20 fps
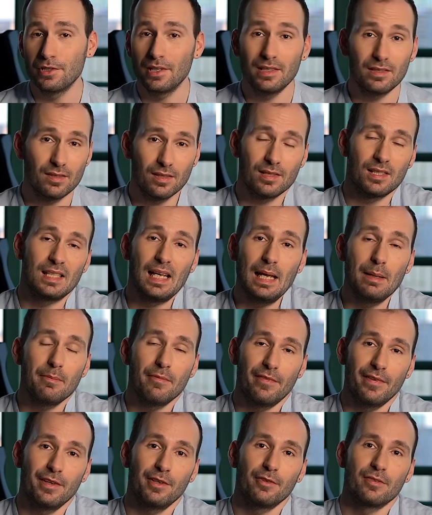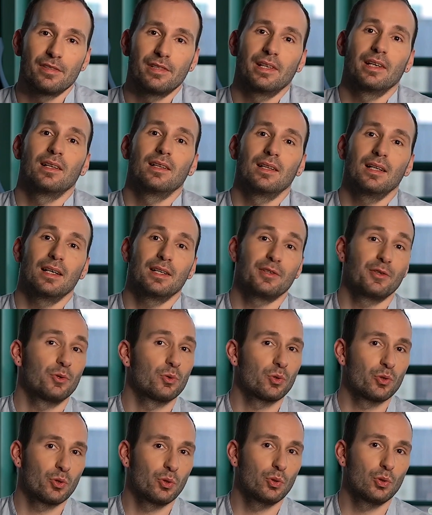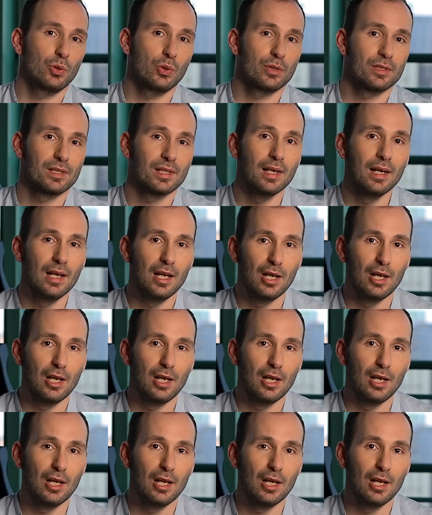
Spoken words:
It's the same thing, you still learn your chords,